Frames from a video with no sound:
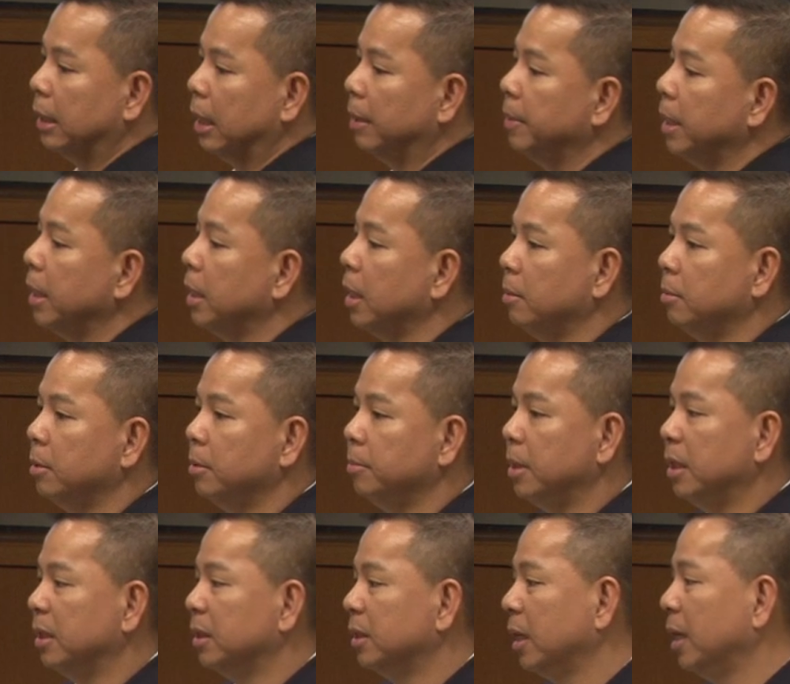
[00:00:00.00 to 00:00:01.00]
They may come to
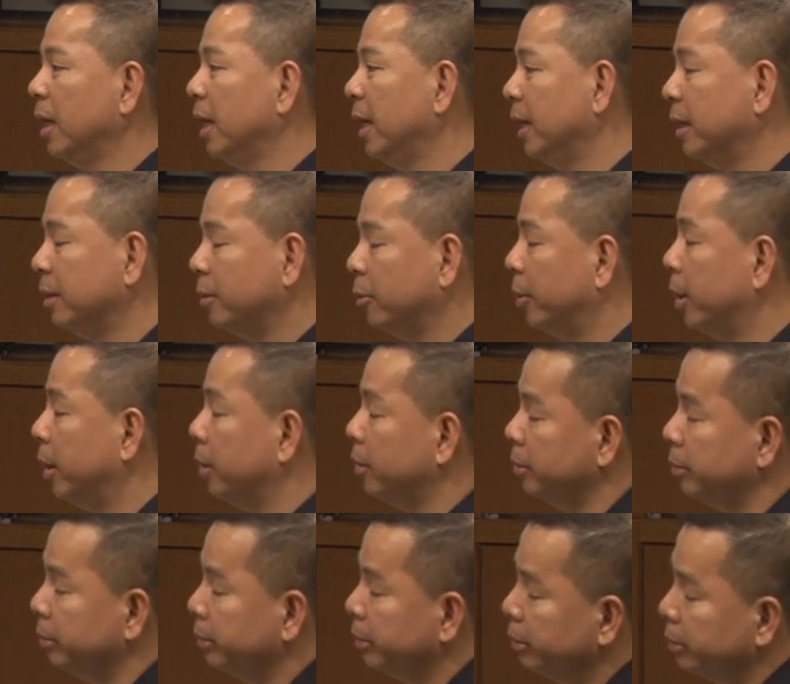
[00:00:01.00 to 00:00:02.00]
me and say, "Hey,
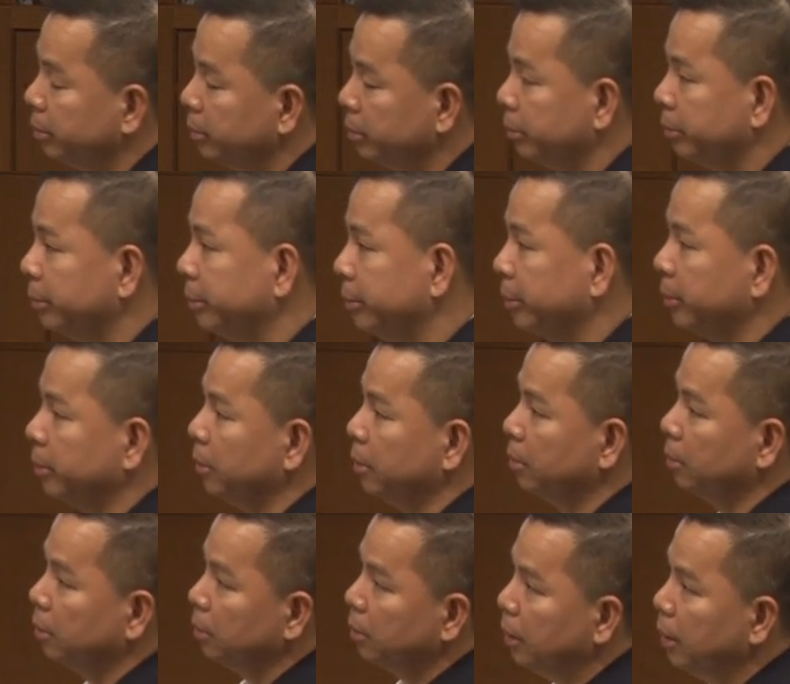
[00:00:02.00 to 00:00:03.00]
Quoc,
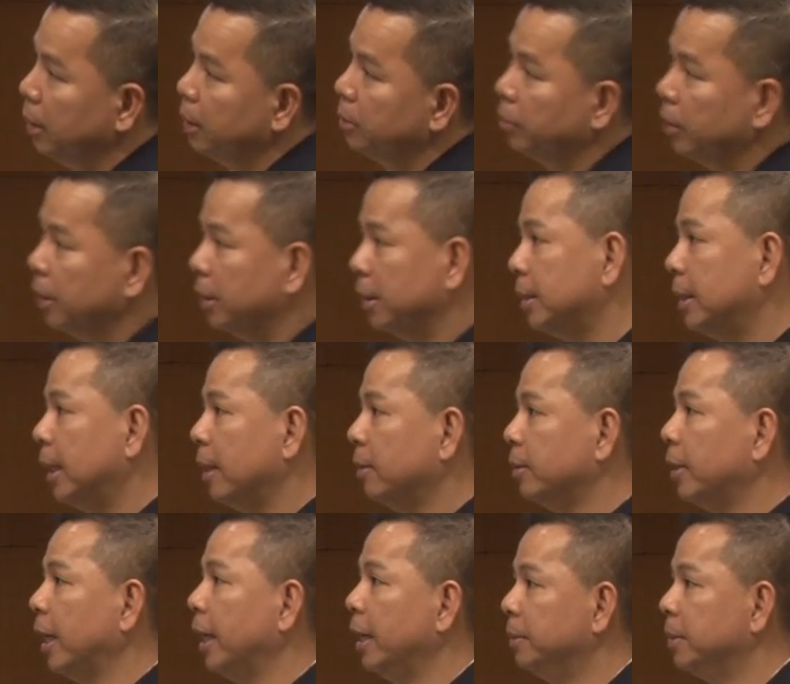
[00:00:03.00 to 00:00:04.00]
you need to bring this down
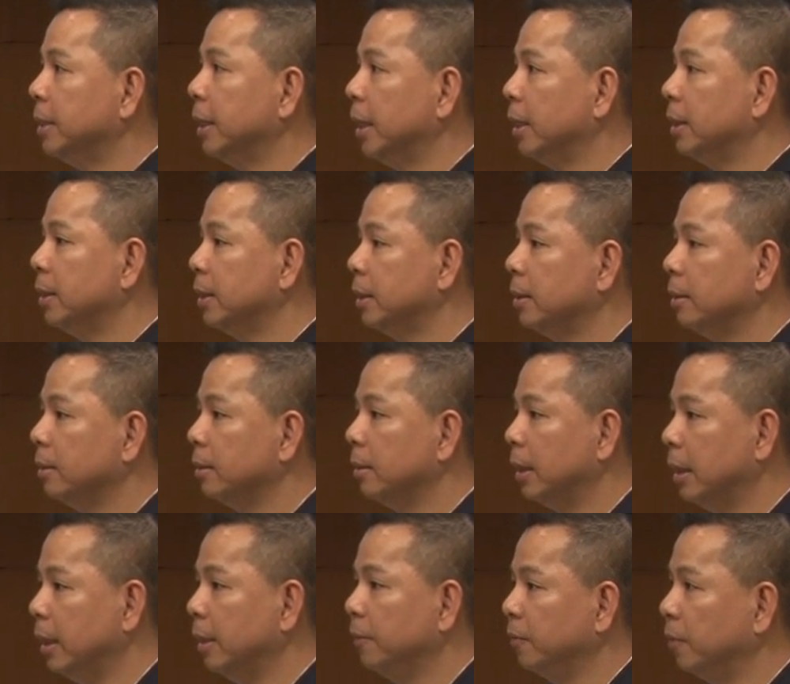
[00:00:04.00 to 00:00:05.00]
to eight cents
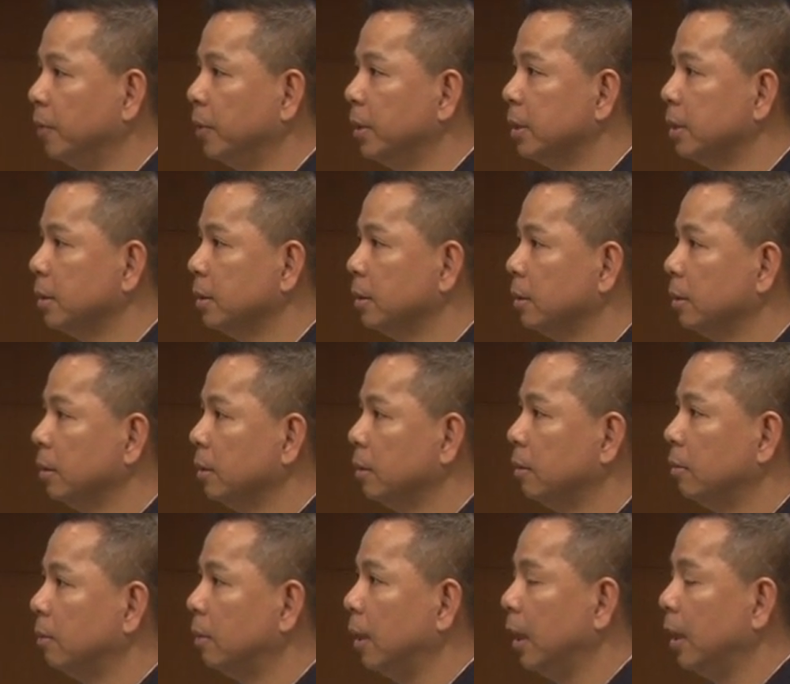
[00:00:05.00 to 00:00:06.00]
an invoice,
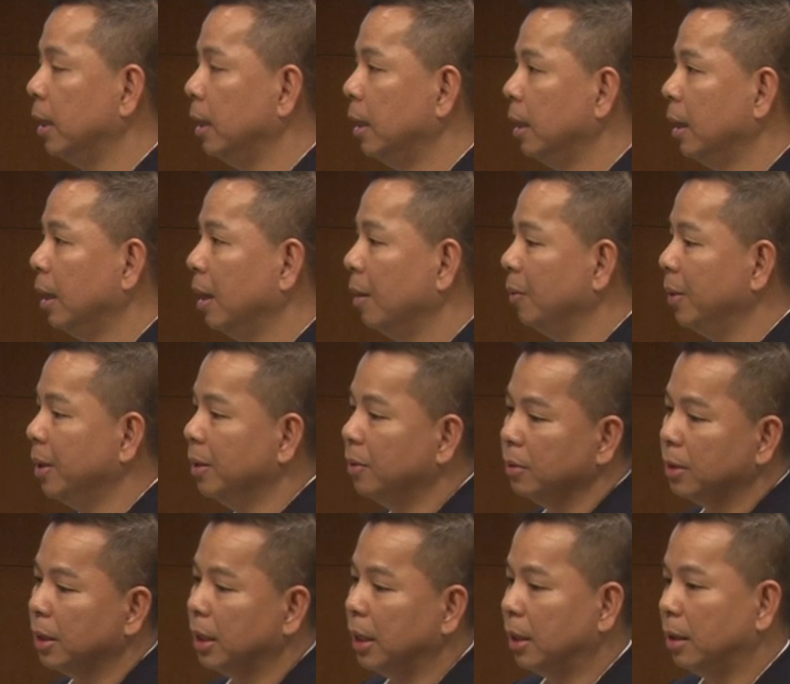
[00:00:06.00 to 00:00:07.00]
right? We
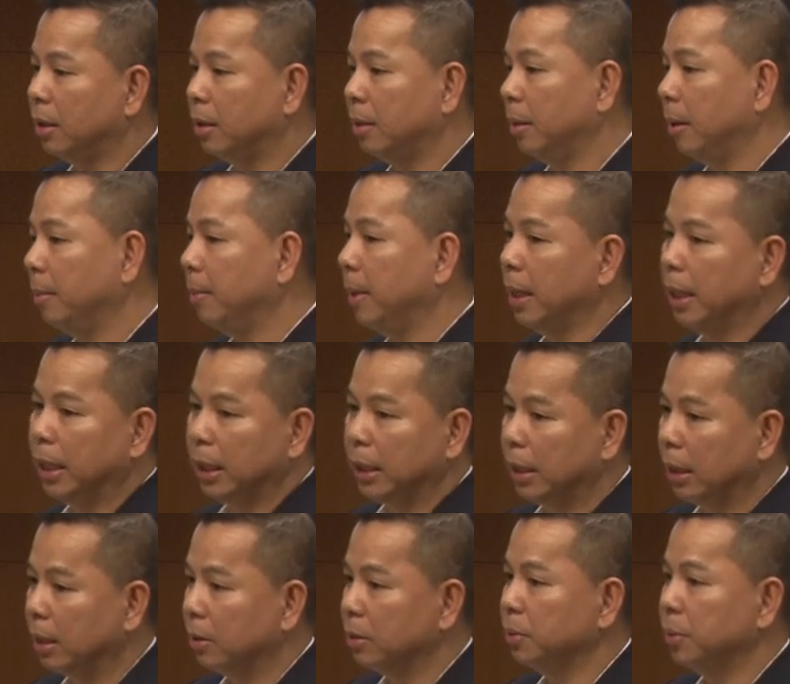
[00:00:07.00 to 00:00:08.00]
don't care about
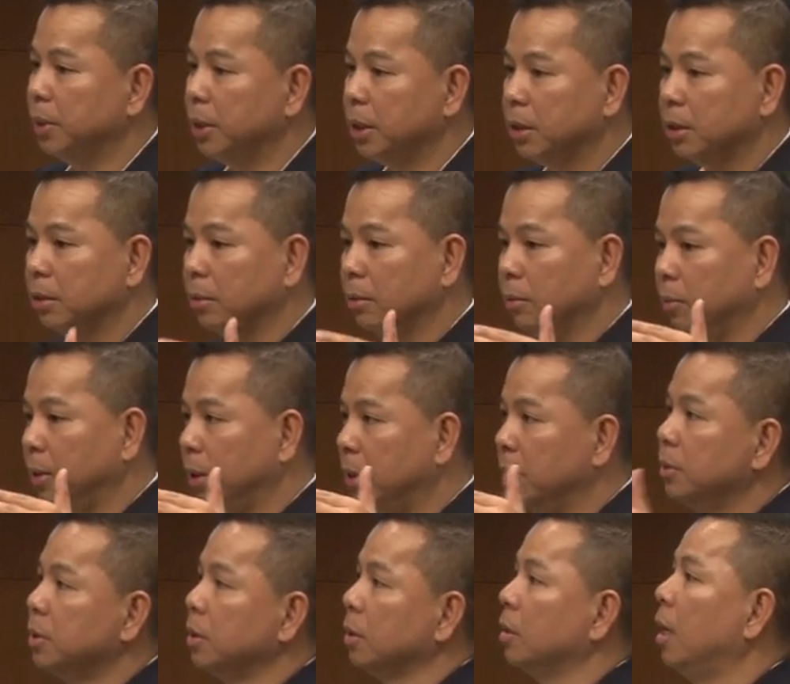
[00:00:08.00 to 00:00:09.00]
anything else. We just
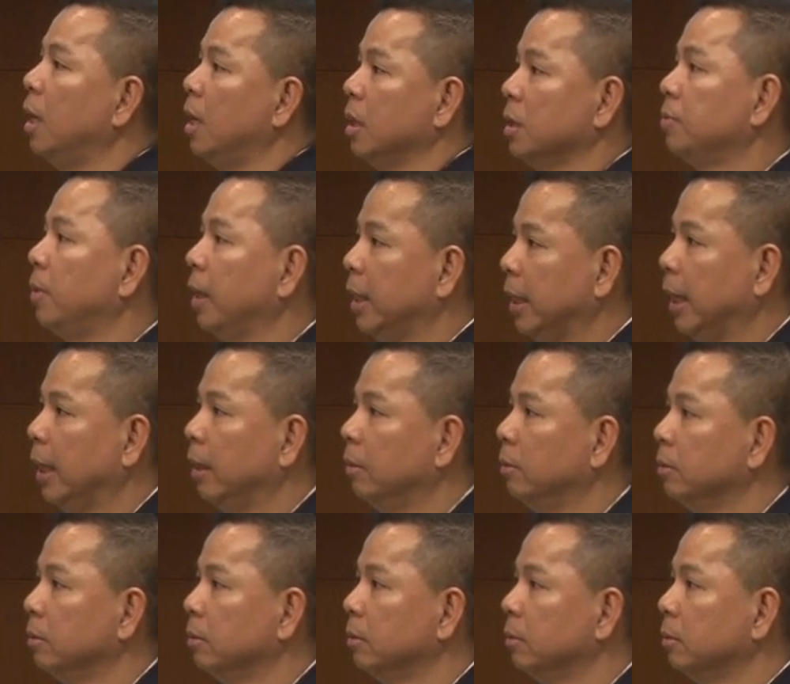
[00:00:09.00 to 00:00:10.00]
reduce the cost right now,
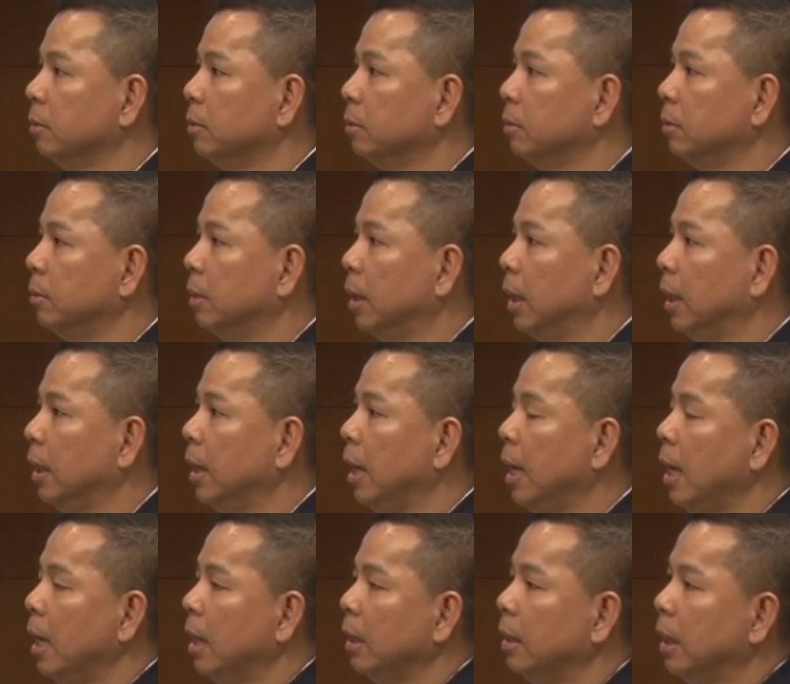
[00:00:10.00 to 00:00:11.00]
right?
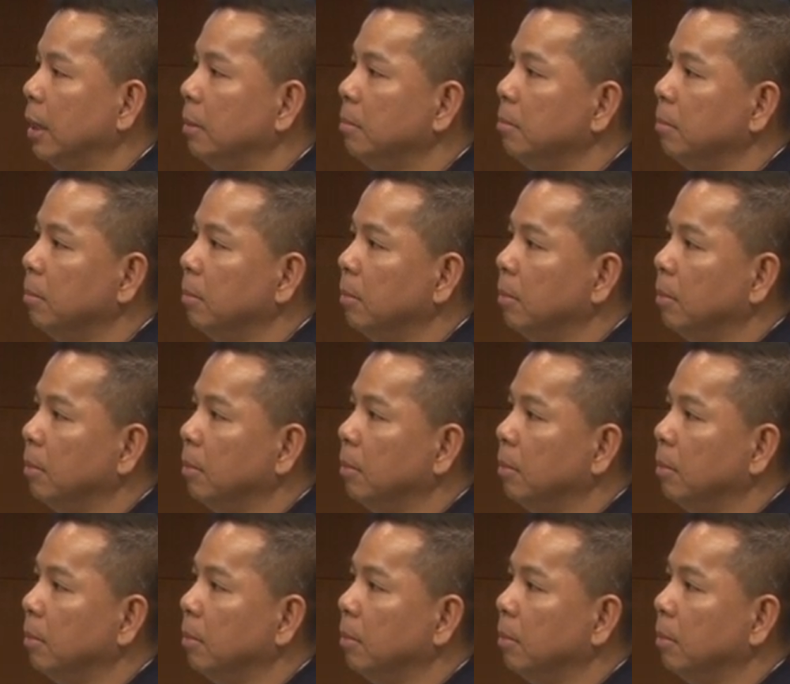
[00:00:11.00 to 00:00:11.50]
Then